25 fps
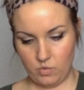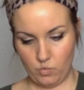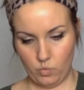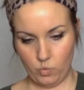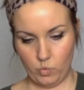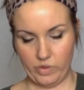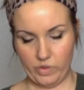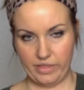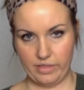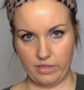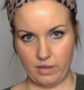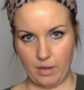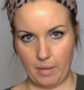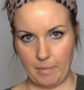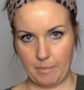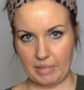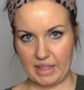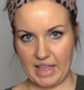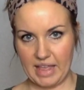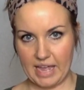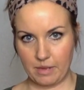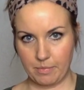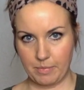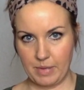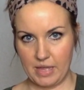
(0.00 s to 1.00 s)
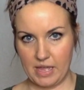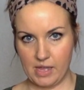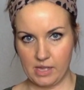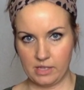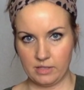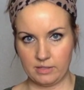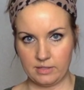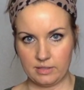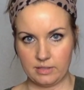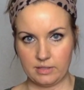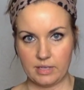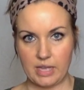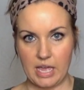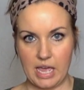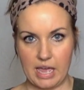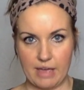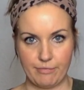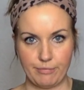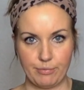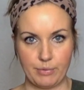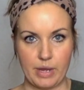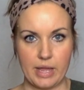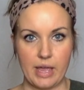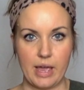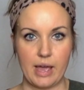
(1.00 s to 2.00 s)
With black pants,
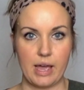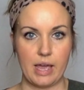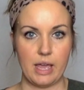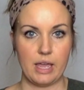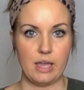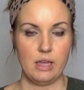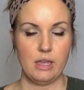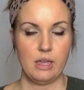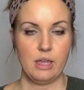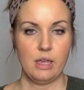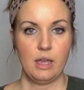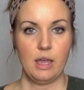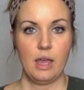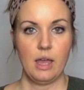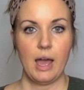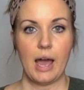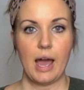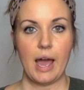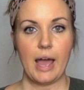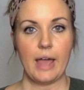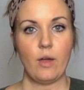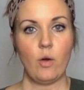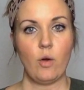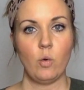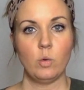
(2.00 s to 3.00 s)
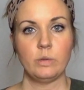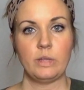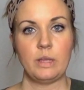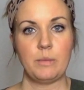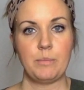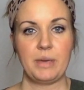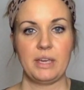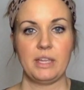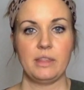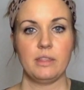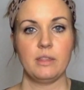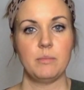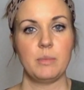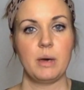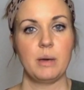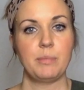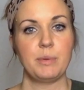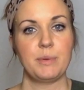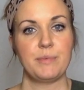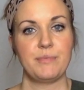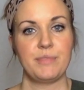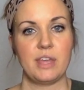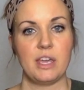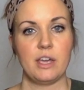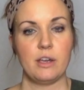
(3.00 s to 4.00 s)
FYI, I only pick them up
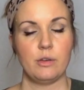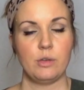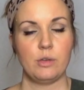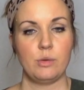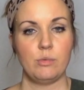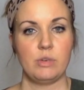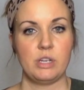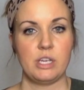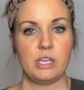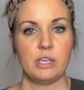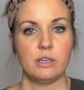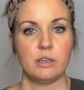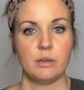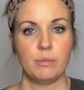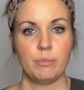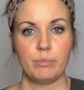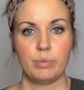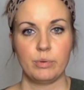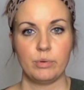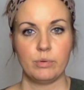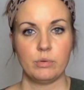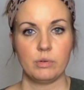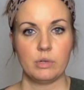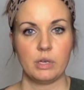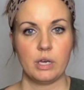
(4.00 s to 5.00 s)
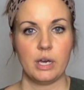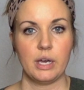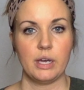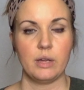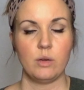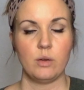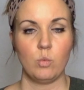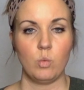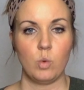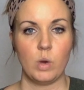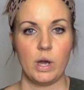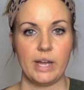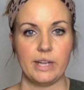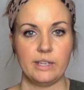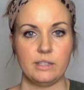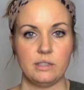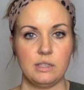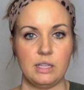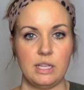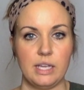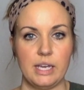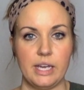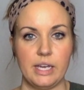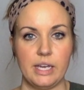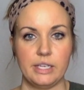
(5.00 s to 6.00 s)
if they are unique. Boot cut, wide
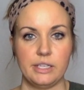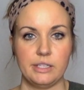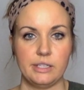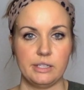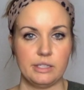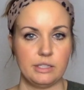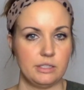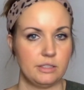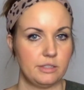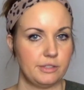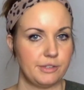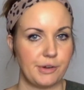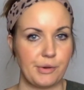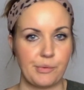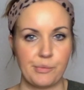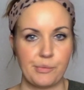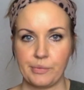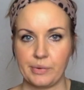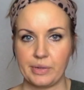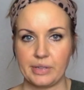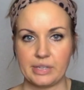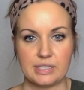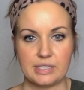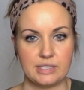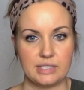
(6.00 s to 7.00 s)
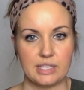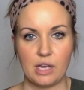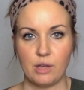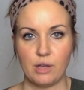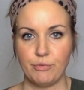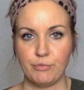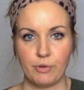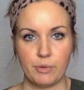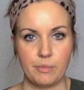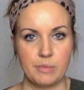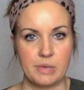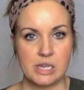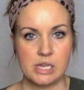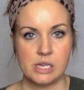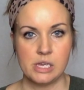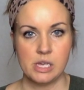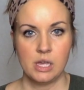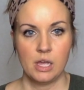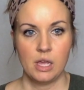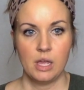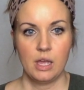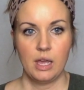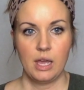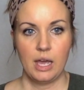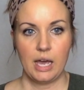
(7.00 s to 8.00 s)
leg, don't really sell for me.
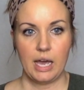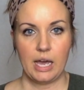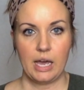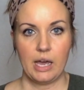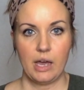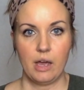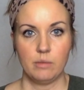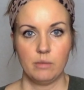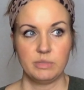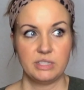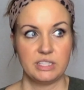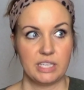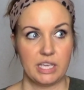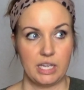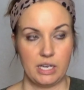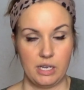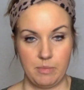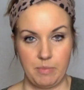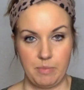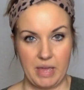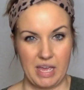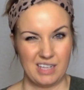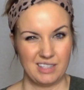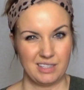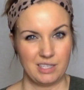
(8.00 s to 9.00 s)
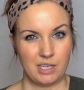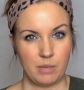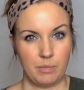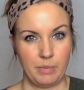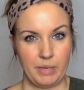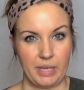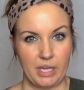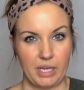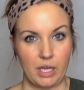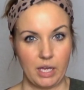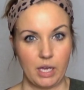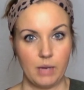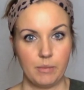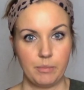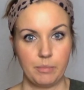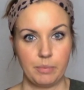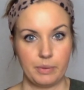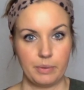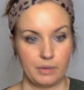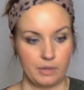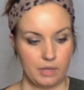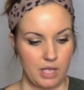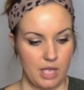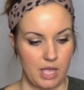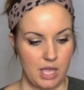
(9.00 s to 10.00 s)
Skinny pants I'll pick up,
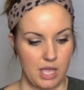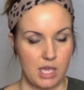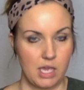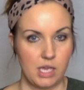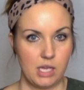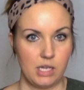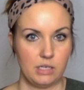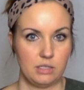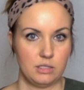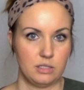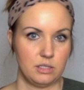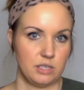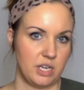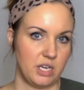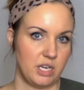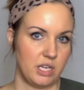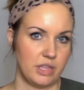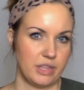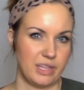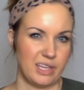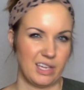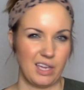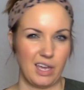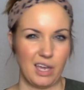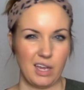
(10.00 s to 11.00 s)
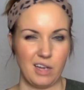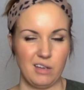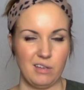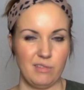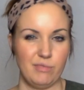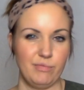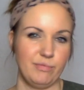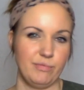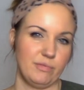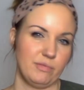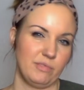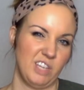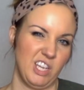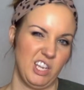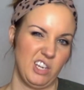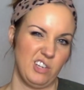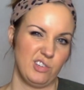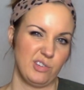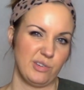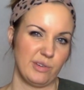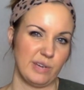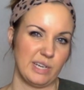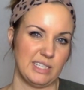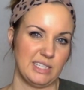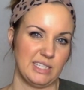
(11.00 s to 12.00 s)
and anything kind of
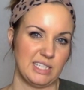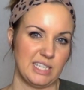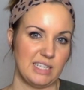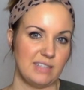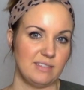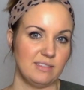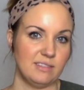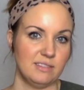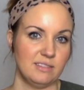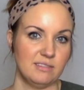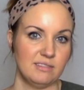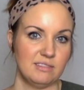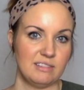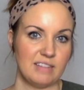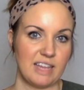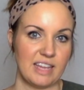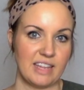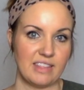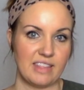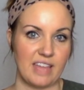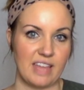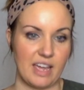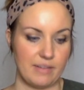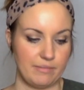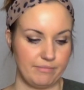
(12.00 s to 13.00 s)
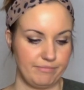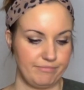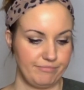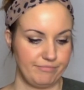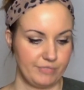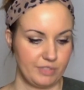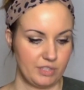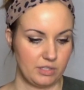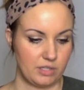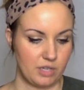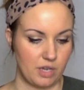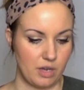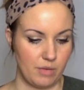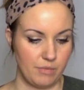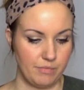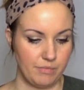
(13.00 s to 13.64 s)
interesting like that. So